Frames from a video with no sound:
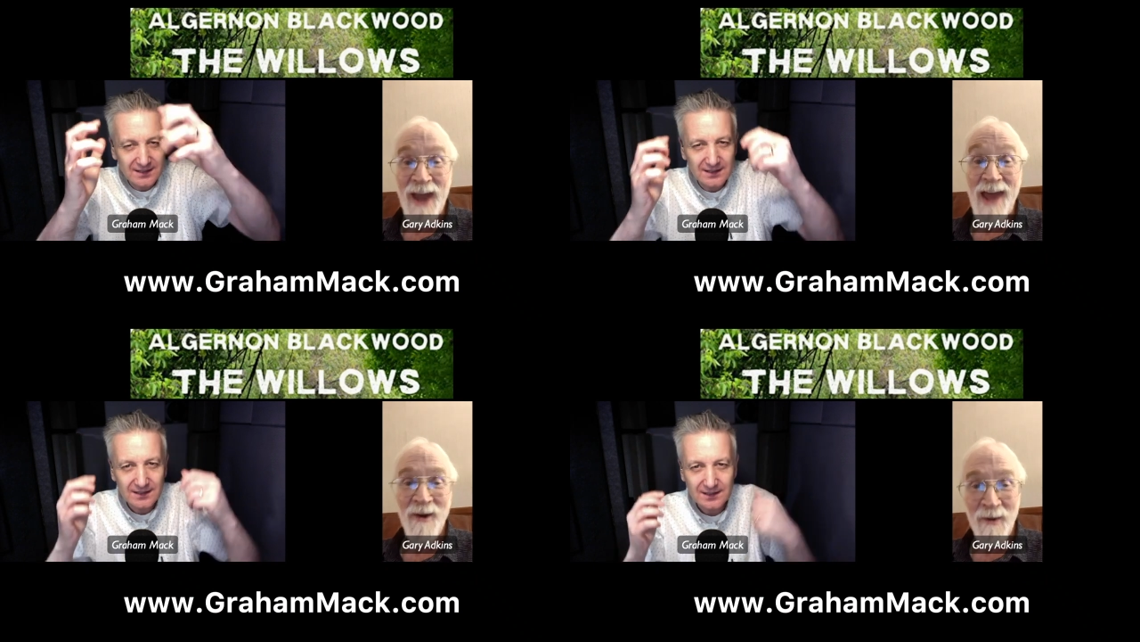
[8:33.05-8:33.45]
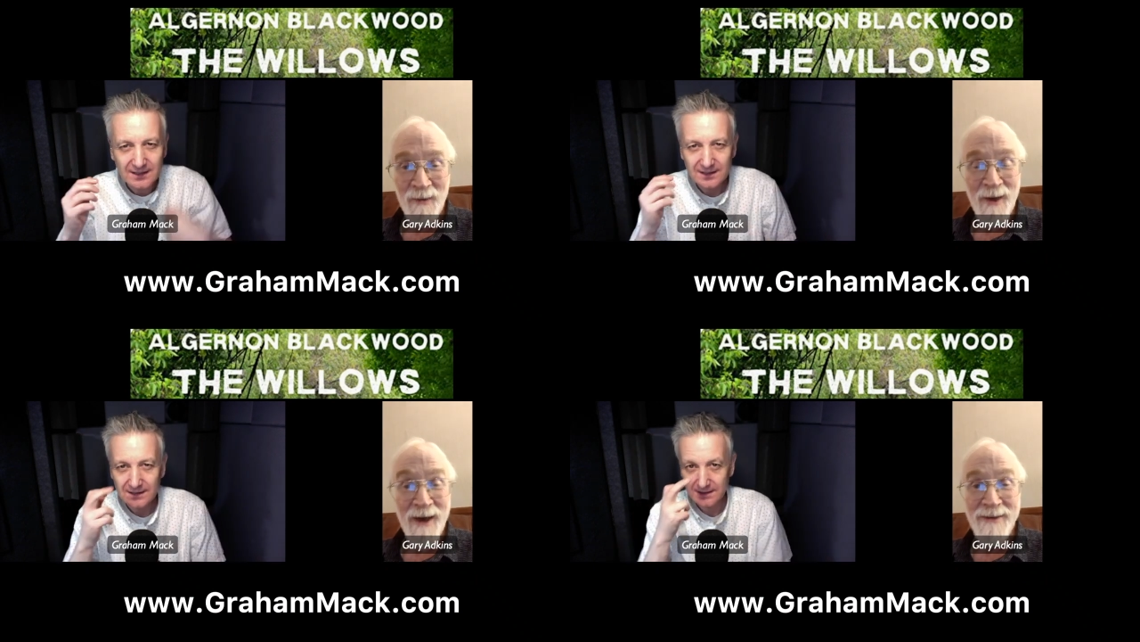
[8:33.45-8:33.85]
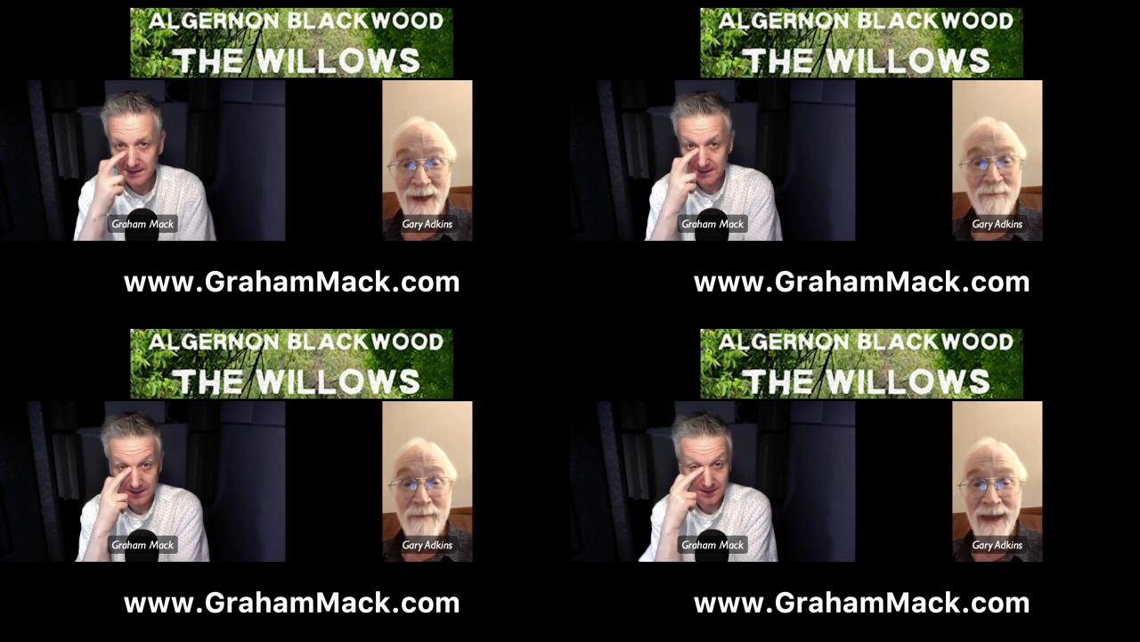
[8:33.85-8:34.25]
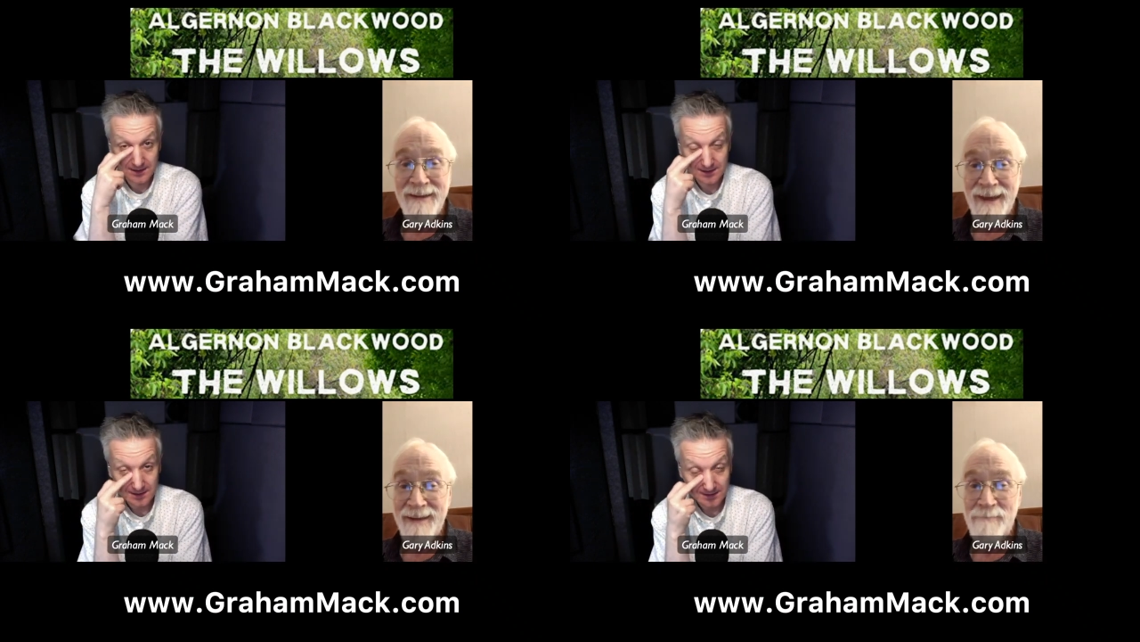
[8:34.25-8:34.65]
Speaker 1: and hold on to and
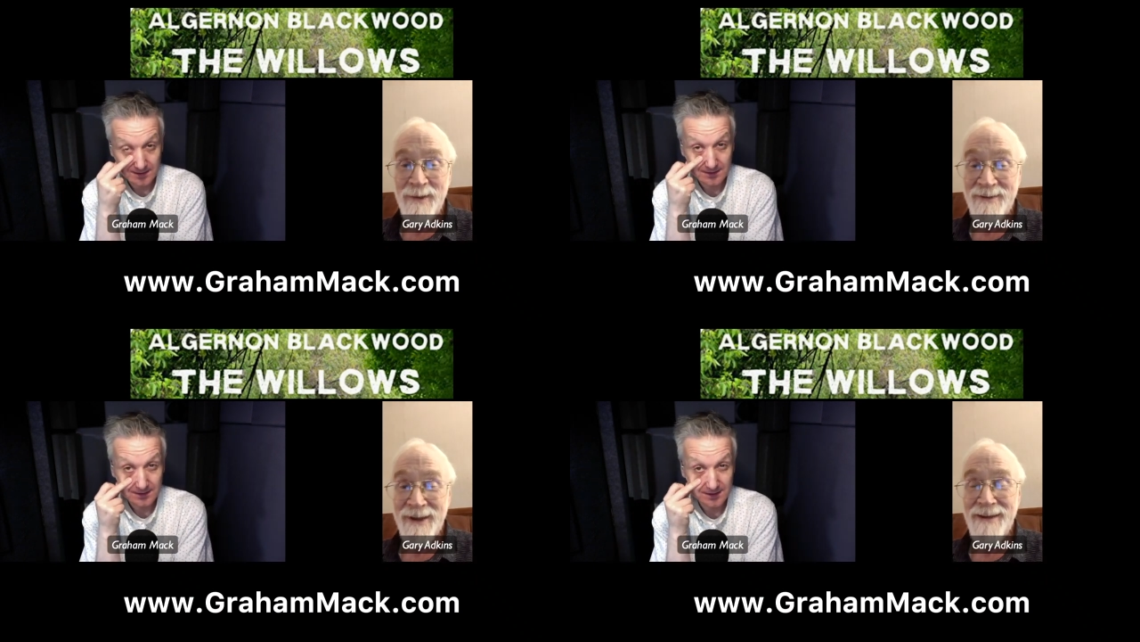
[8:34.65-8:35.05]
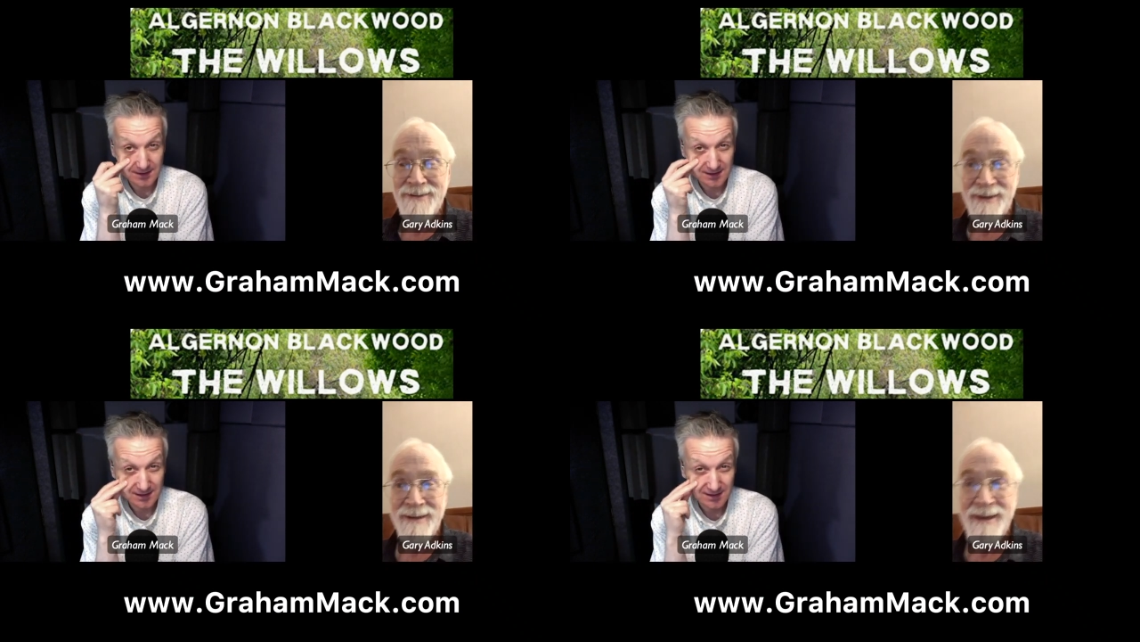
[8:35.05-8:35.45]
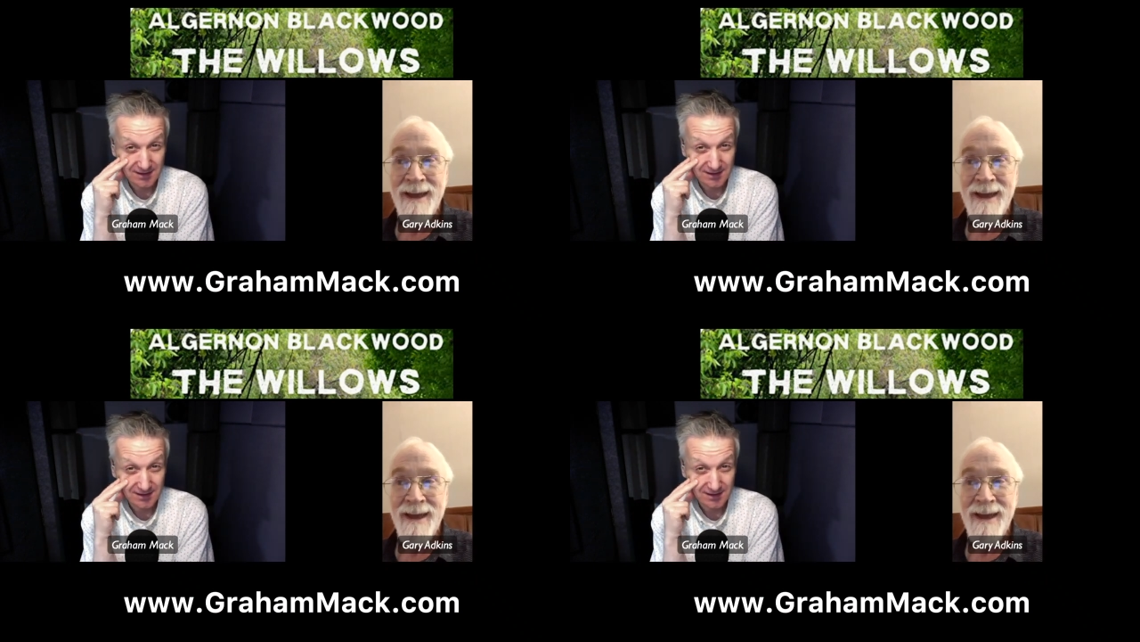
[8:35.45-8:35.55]
maintain possession.